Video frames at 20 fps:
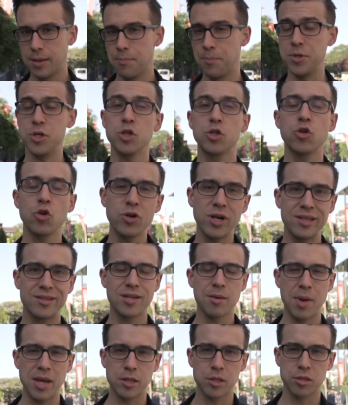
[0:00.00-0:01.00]
But you do need
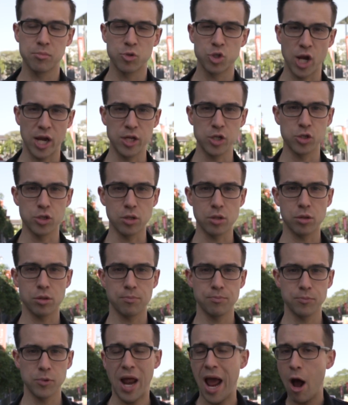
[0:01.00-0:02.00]
to make some changes.
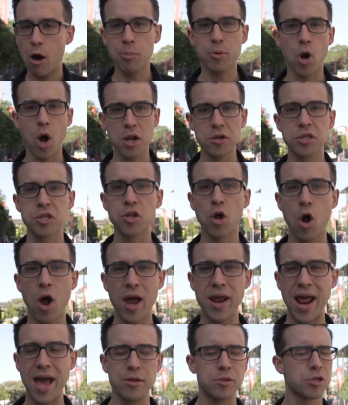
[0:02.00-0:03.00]
Albert
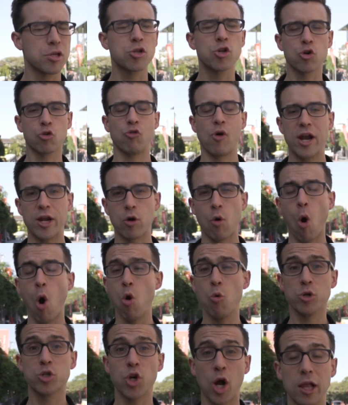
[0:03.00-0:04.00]
Einstein has this great
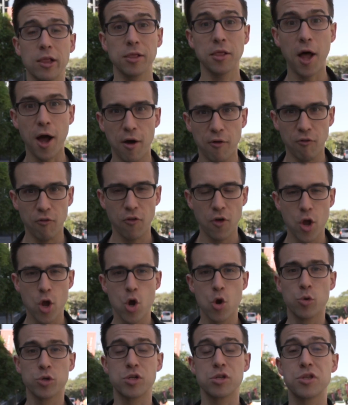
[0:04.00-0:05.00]
quote, which I love,
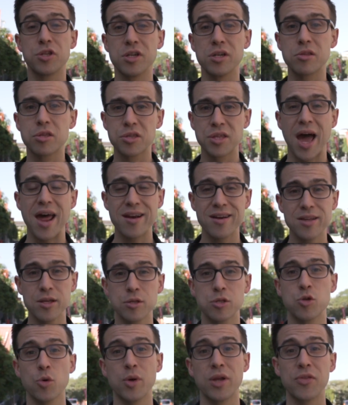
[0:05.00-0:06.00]
which is that insanity
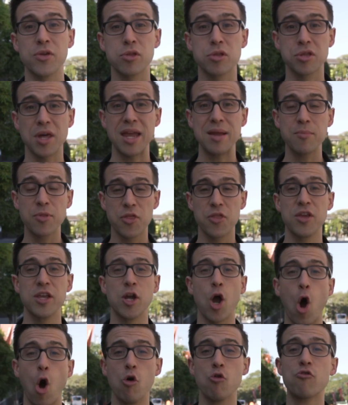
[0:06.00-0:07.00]
is doing the same
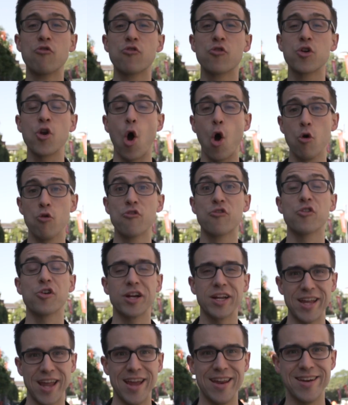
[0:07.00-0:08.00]
thing over and over
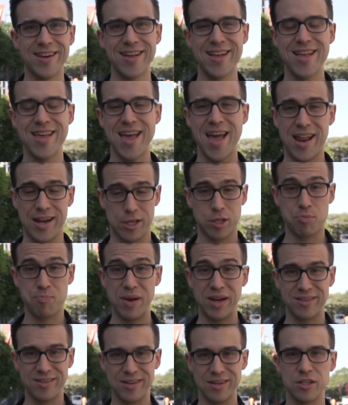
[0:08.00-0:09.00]
again and
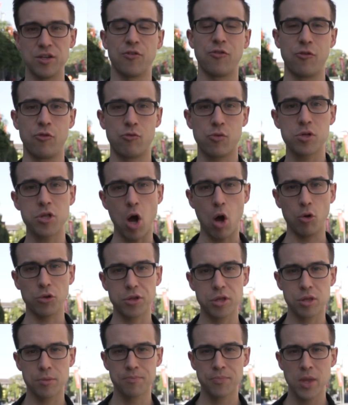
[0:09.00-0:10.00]
expecting different
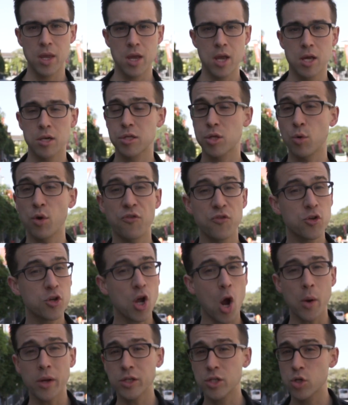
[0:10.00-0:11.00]
results. And so if you
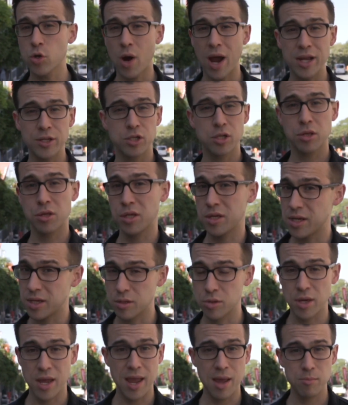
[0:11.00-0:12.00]
go into your HSC
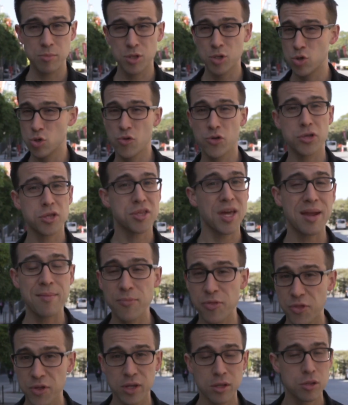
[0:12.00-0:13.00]
exams and do the same
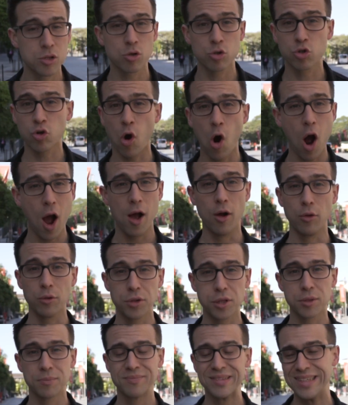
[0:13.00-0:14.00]
thing as your
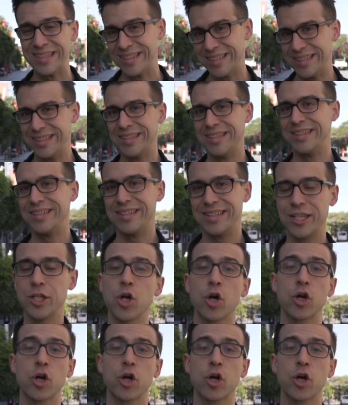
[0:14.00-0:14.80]
trials, you're